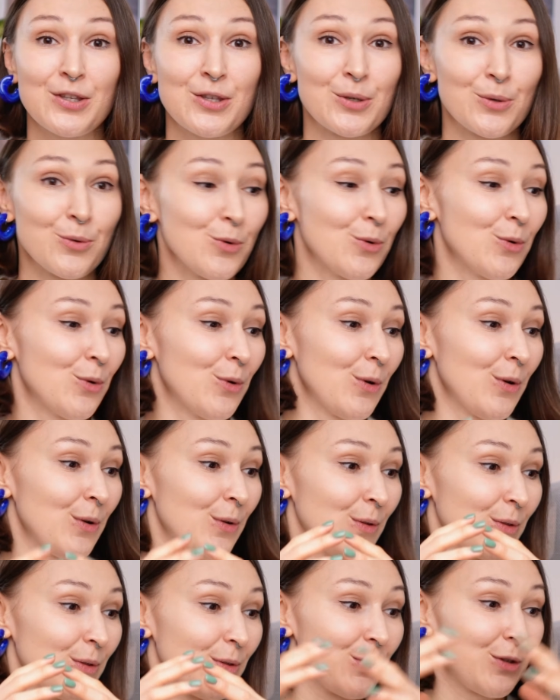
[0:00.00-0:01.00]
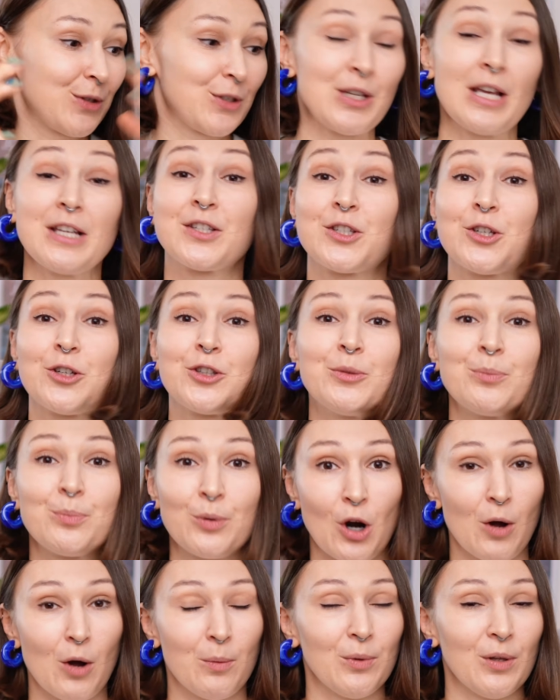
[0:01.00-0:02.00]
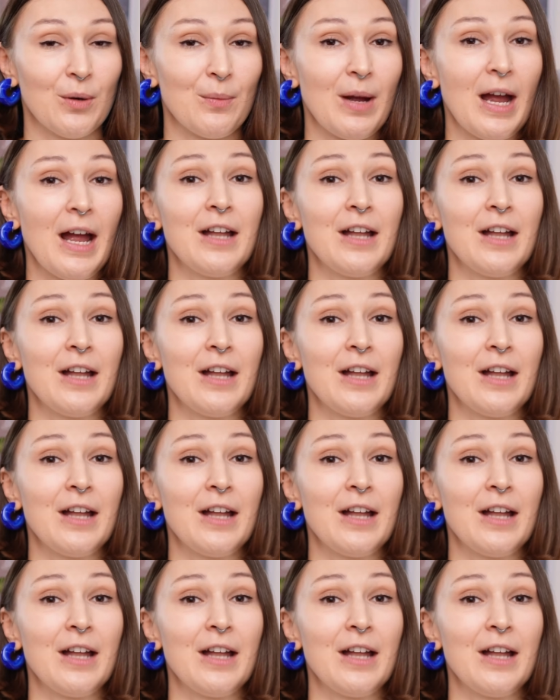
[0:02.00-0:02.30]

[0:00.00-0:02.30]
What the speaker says: through a certain problem.